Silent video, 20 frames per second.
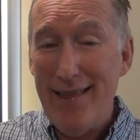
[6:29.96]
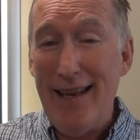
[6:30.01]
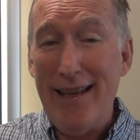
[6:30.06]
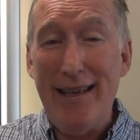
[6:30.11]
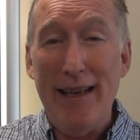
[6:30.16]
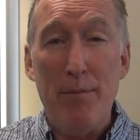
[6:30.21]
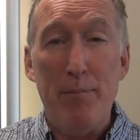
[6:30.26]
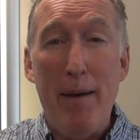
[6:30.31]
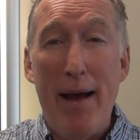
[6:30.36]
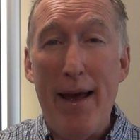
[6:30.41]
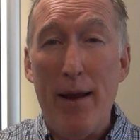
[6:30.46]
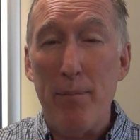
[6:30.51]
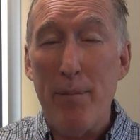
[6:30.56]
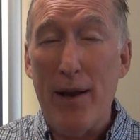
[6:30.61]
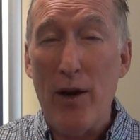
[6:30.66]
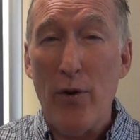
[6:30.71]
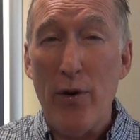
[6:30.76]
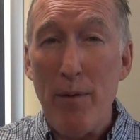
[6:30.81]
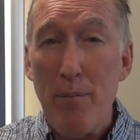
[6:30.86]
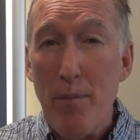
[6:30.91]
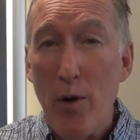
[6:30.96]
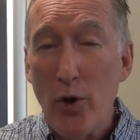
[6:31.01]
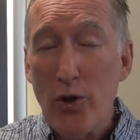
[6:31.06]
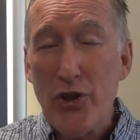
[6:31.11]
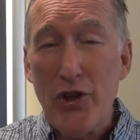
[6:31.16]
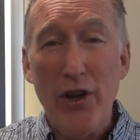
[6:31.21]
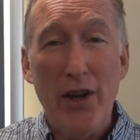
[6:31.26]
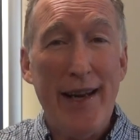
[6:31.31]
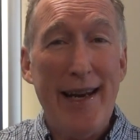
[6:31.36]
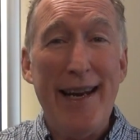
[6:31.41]
they did better
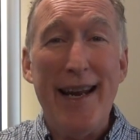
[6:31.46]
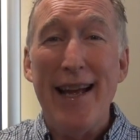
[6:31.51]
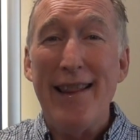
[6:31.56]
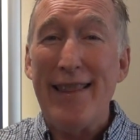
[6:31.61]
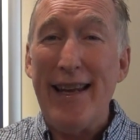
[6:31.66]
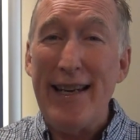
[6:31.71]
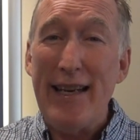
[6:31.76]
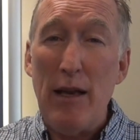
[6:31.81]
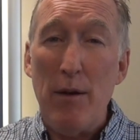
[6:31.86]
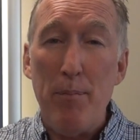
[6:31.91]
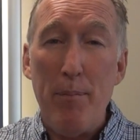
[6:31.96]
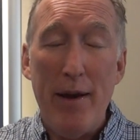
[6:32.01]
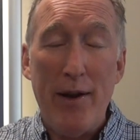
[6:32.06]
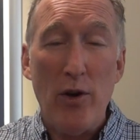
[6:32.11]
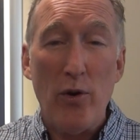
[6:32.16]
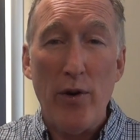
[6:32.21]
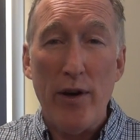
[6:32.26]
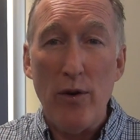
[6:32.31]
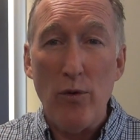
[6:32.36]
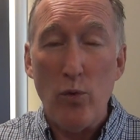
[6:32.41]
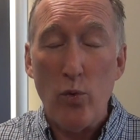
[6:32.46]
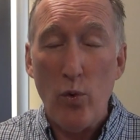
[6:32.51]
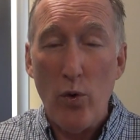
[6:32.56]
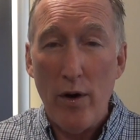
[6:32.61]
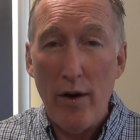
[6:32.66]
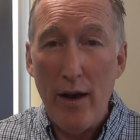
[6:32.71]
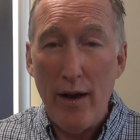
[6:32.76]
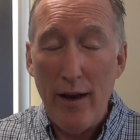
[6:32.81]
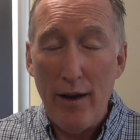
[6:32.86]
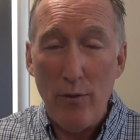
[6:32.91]
emotionally, they did better
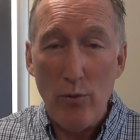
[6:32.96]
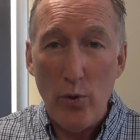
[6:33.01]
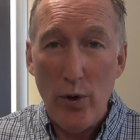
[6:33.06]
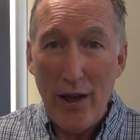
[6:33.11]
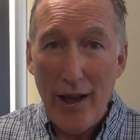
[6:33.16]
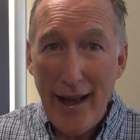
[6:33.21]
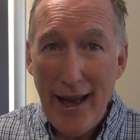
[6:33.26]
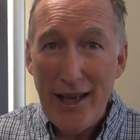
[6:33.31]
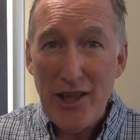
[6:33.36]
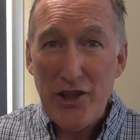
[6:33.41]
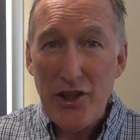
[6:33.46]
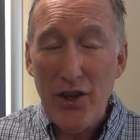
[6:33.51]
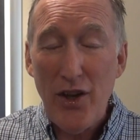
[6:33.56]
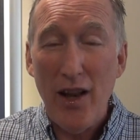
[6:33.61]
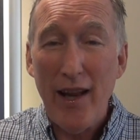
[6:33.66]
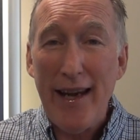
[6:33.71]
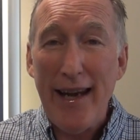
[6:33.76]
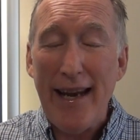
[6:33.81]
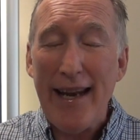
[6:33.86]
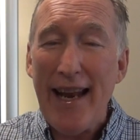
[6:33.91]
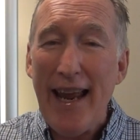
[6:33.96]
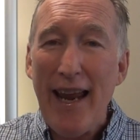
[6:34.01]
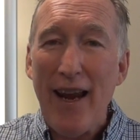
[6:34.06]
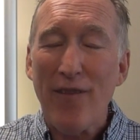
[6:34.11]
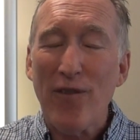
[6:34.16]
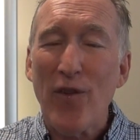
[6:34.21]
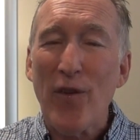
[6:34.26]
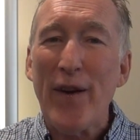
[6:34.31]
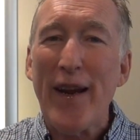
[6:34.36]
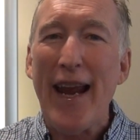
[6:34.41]
uh, relationally in
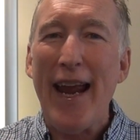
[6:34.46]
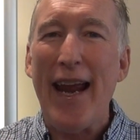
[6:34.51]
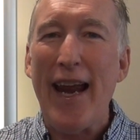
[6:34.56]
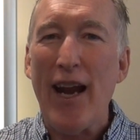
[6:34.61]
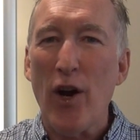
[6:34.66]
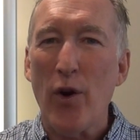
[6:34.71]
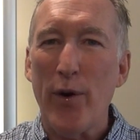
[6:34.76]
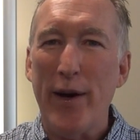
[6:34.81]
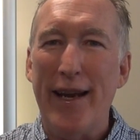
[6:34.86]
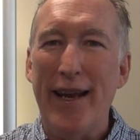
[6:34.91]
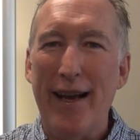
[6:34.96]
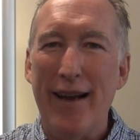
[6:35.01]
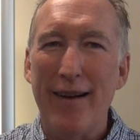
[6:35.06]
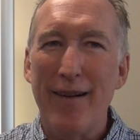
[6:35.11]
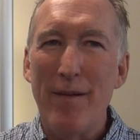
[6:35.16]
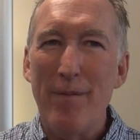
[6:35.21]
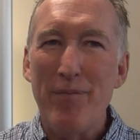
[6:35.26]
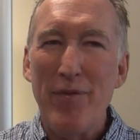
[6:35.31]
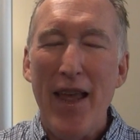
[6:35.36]
every area.